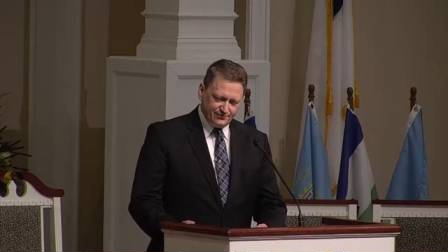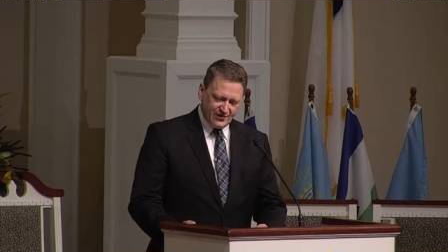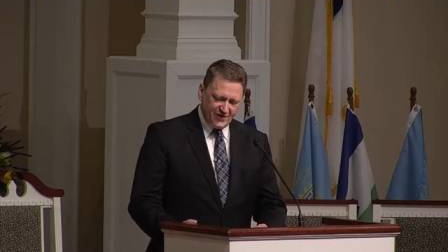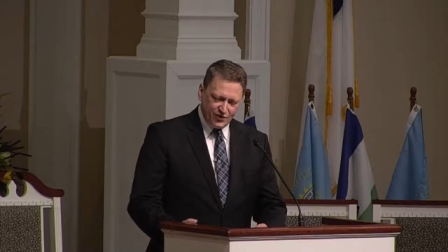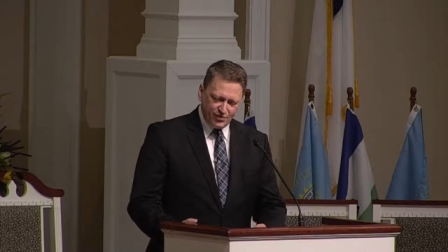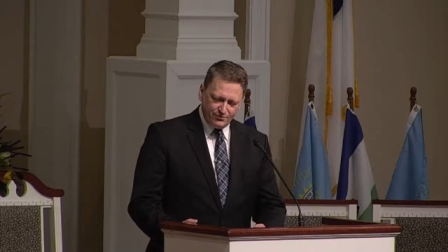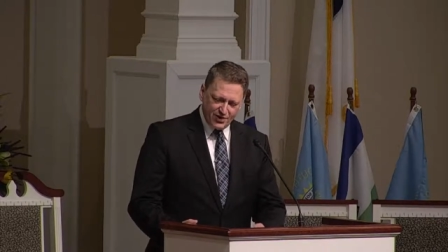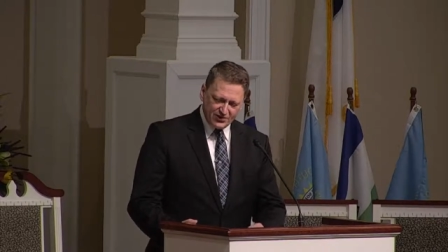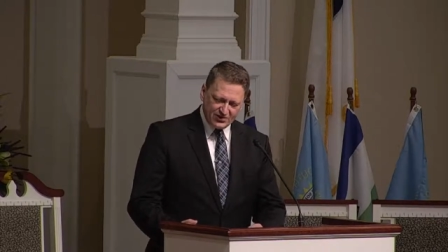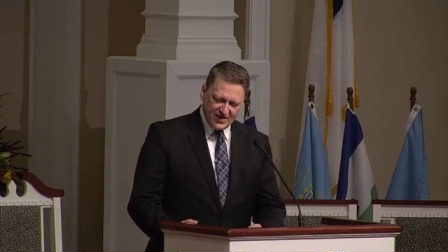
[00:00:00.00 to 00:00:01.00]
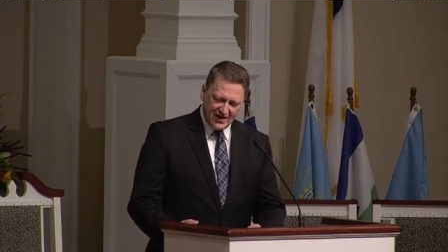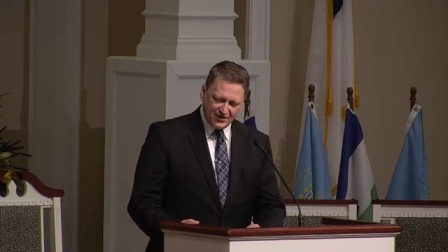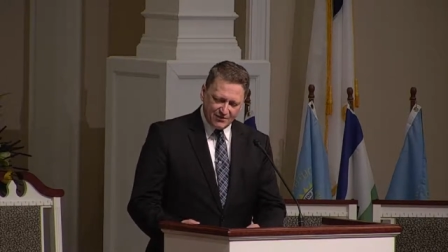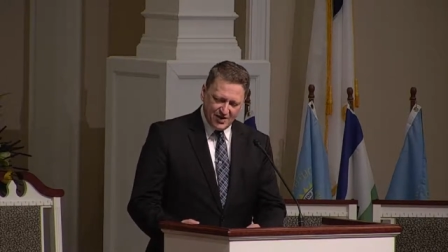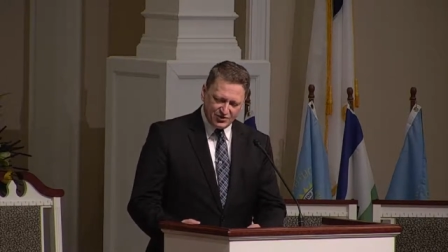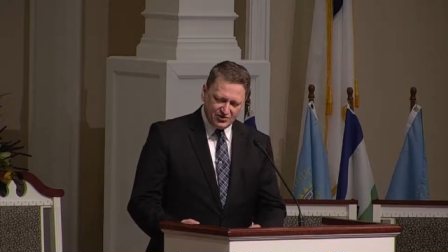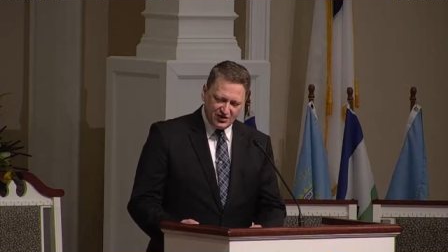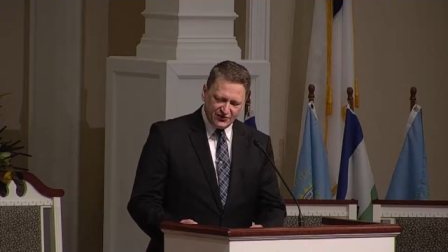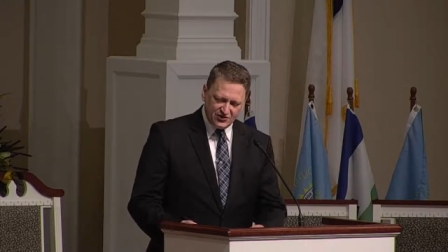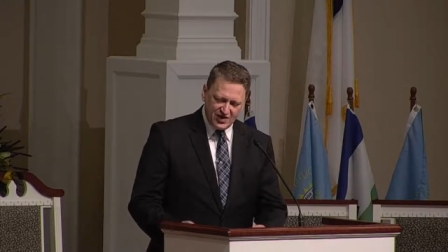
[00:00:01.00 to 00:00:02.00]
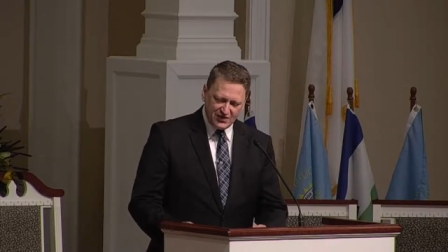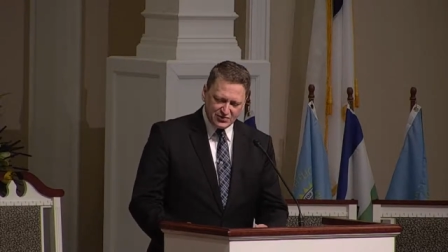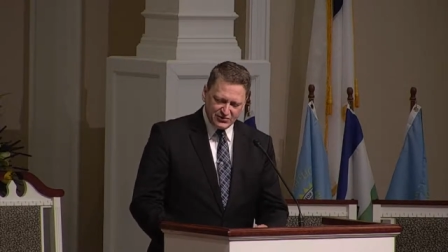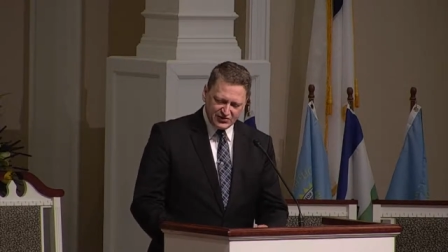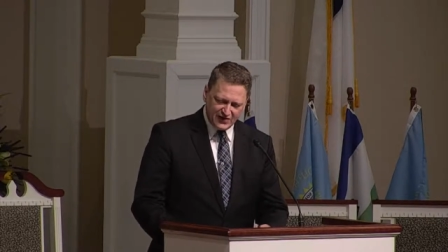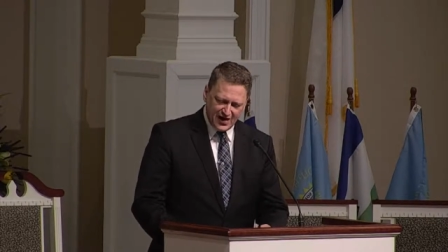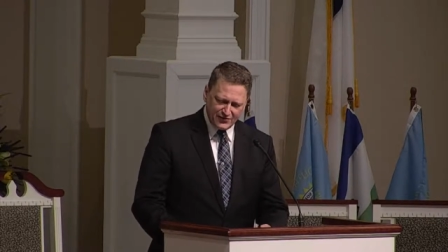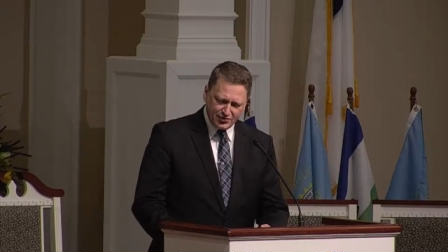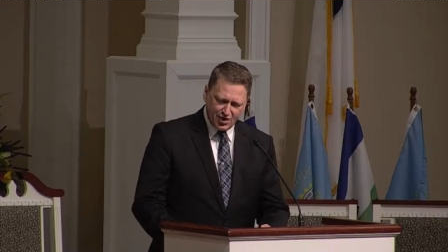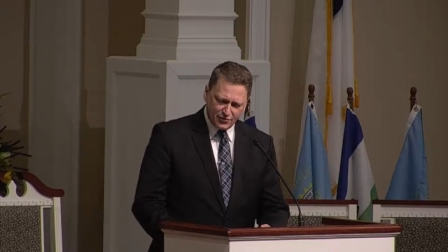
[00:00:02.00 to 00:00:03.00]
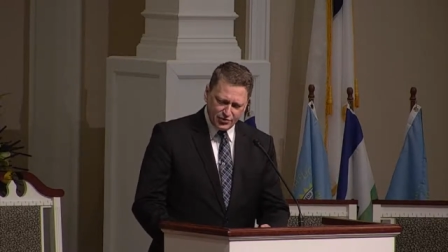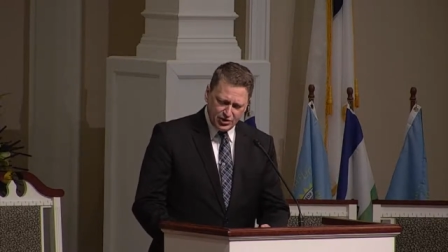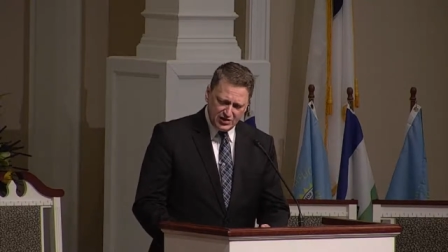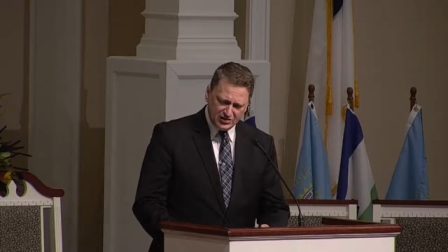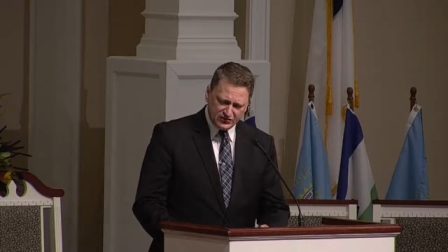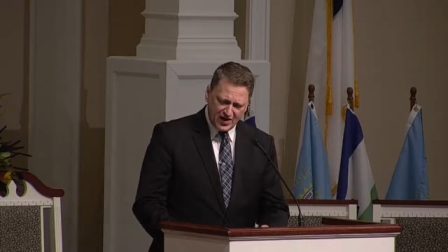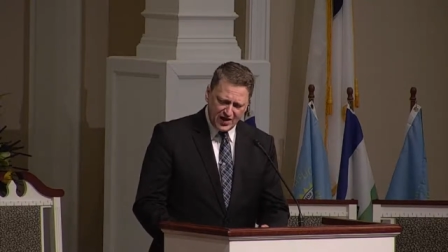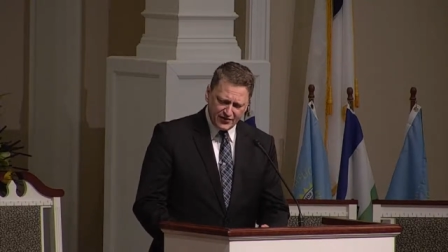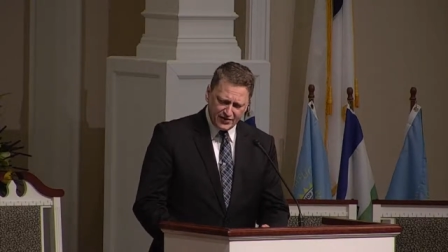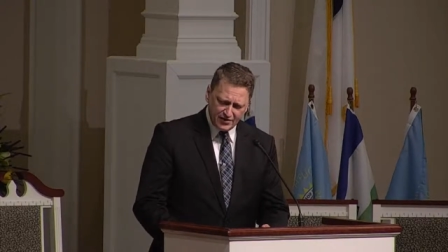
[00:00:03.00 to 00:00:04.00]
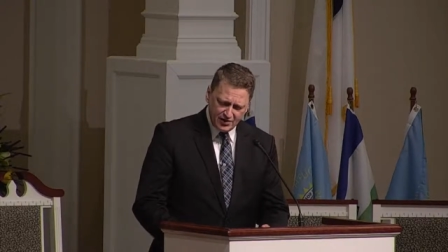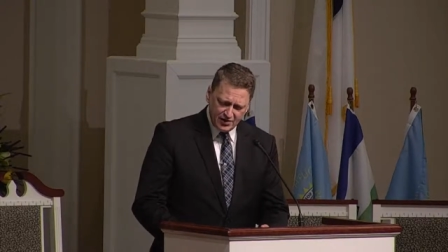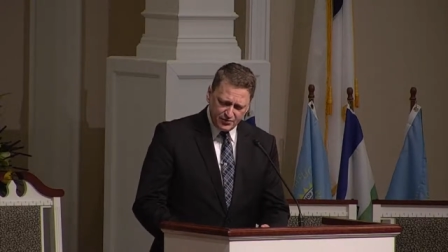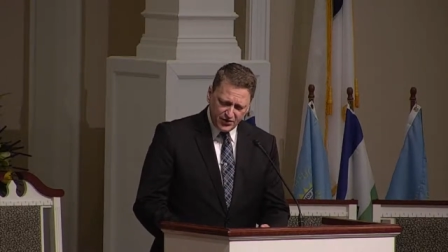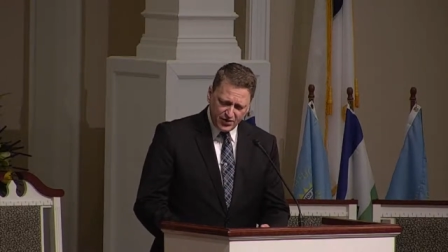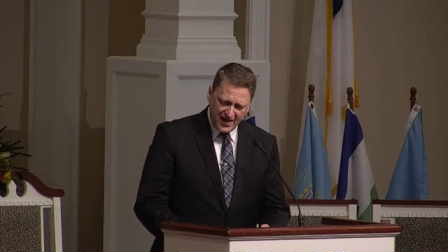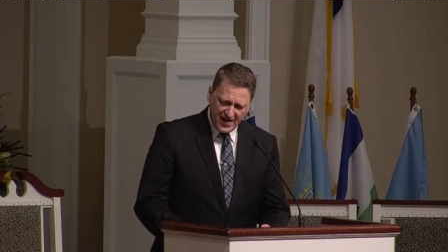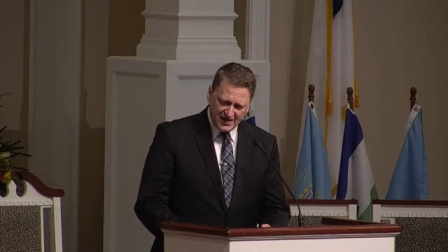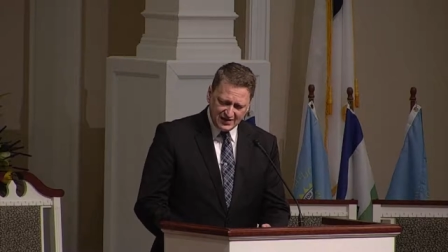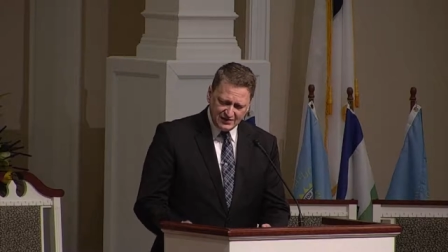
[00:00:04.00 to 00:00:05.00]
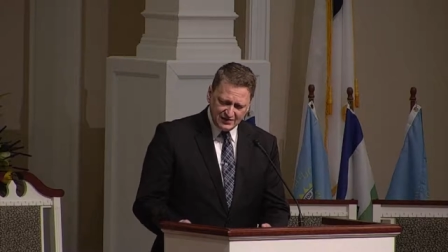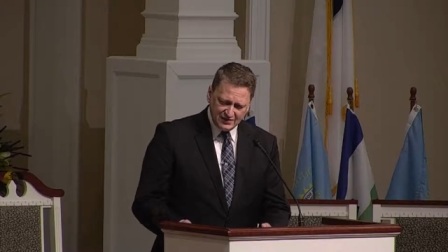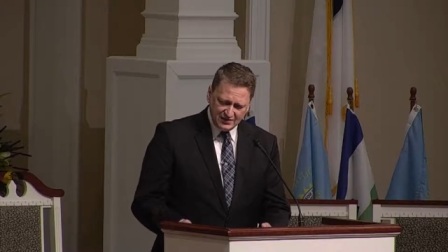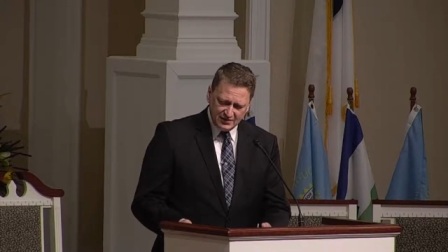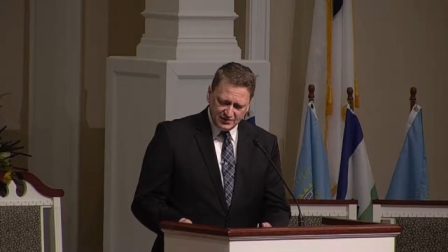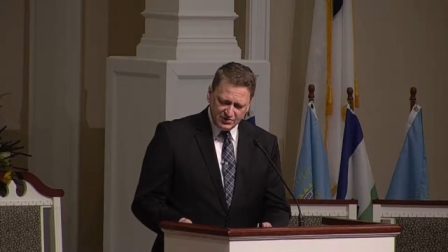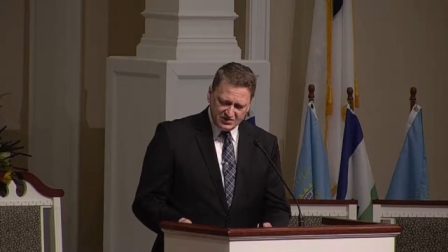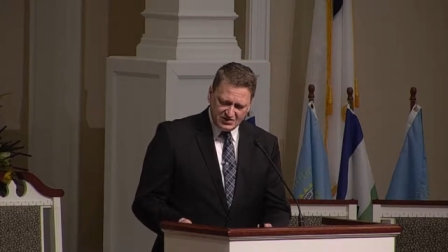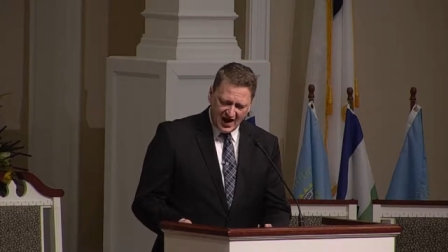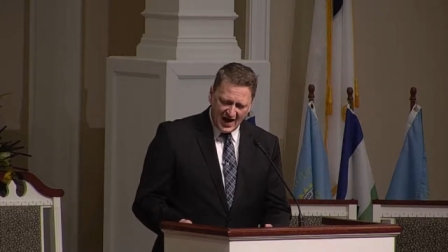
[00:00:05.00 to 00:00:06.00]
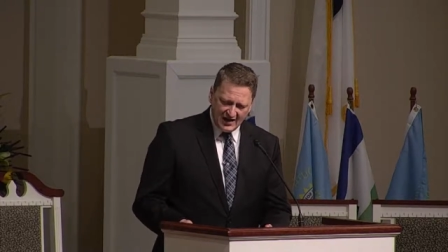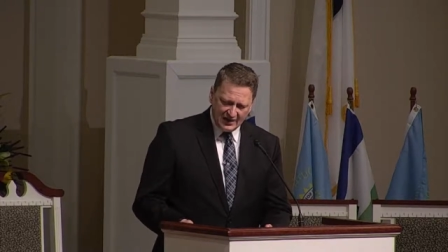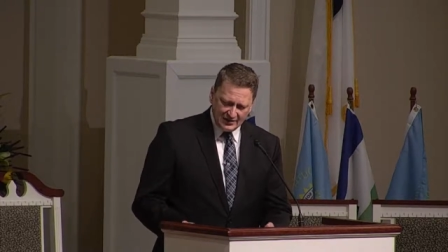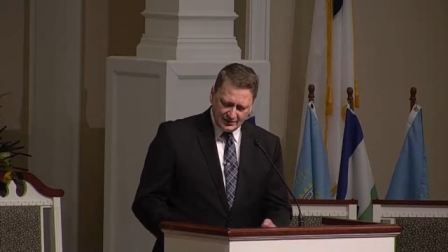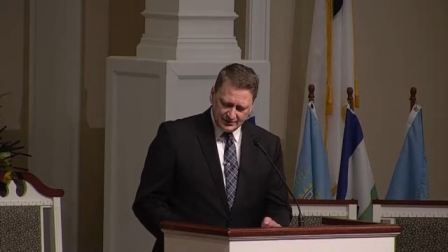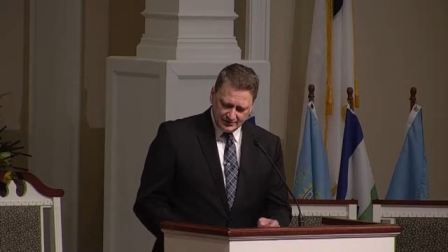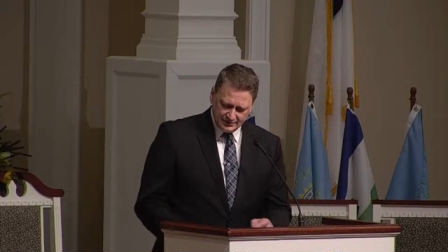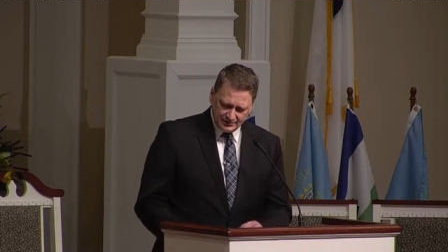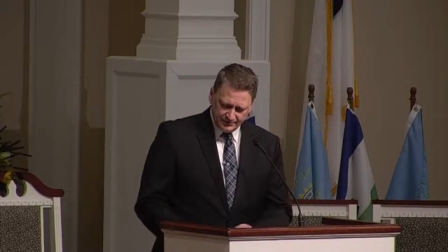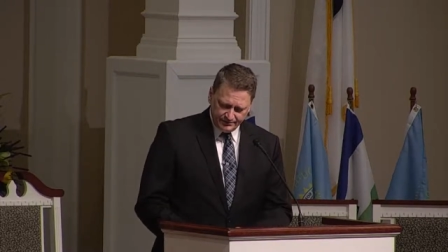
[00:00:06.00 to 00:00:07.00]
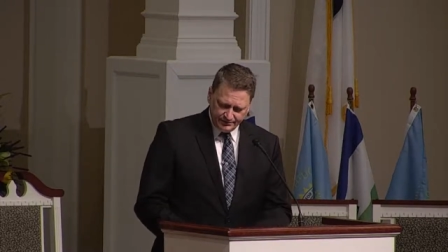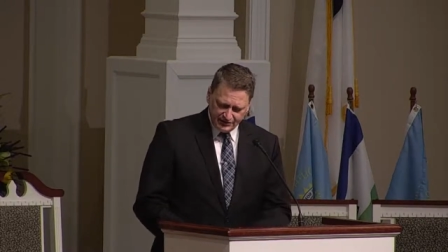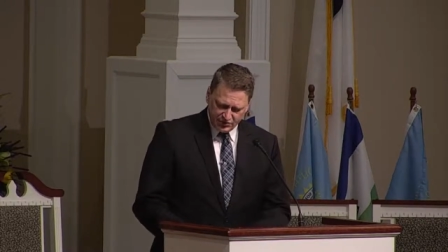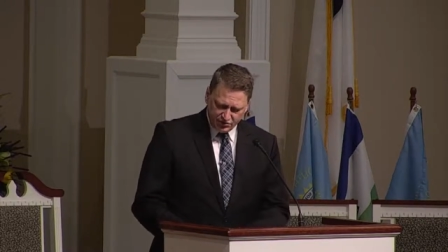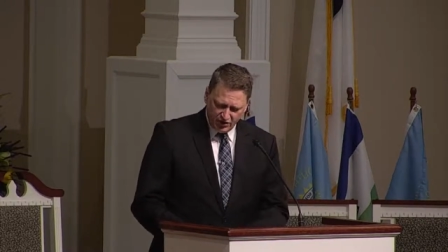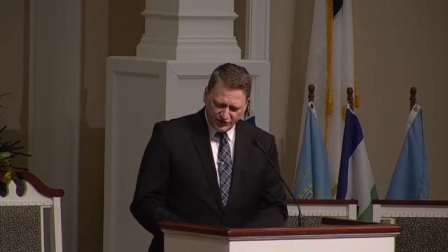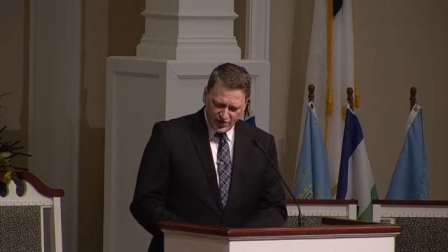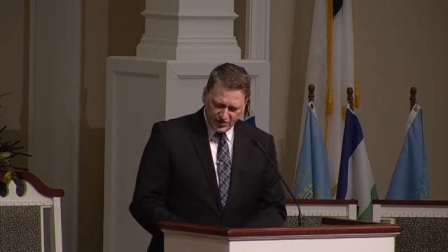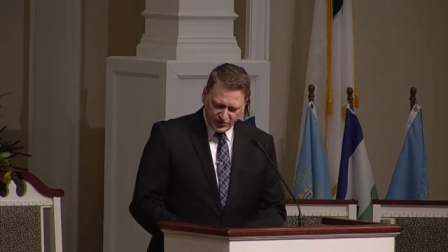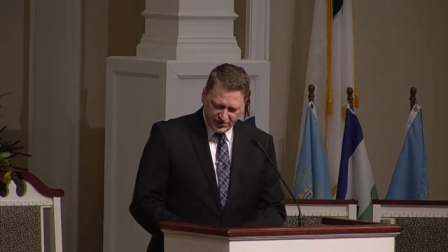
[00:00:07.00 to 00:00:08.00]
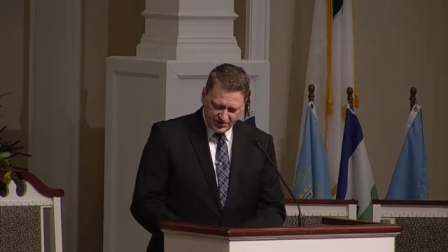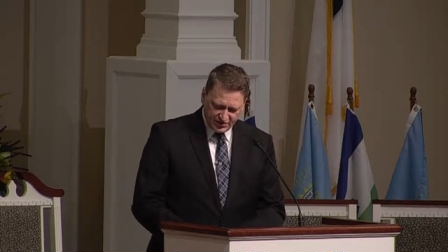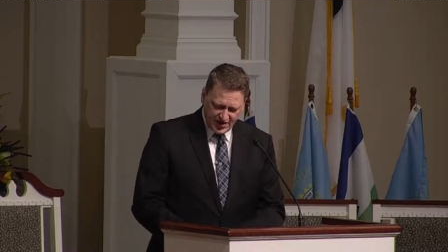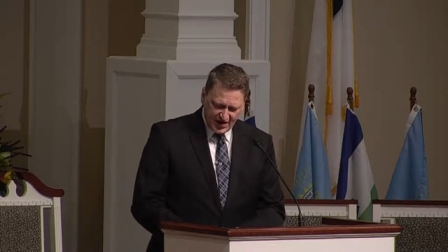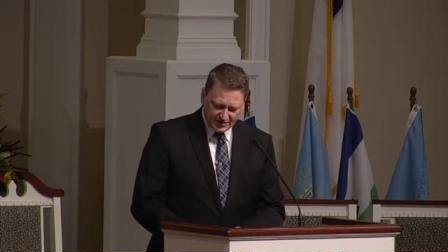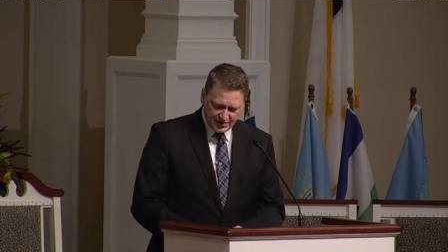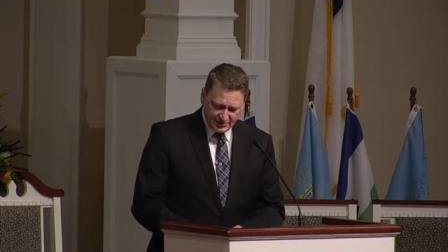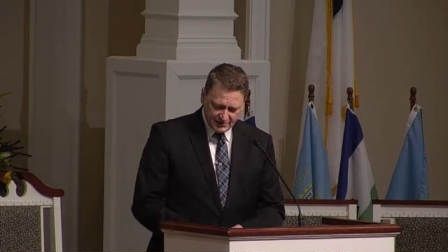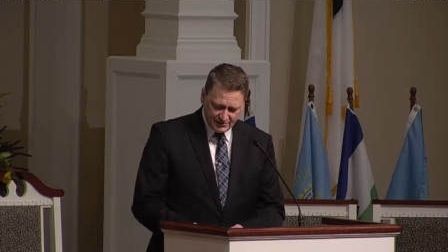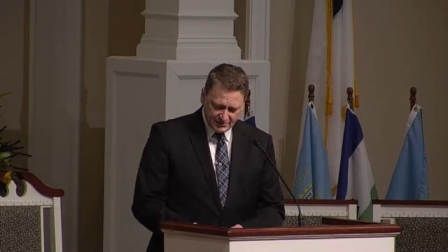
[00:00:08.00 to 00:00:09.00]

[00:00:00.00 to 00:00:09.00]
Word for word: I've heard Brother Statler mention different times of his father in law, Regina's father. Brother Agin, was dying. He was good friends with his doctor.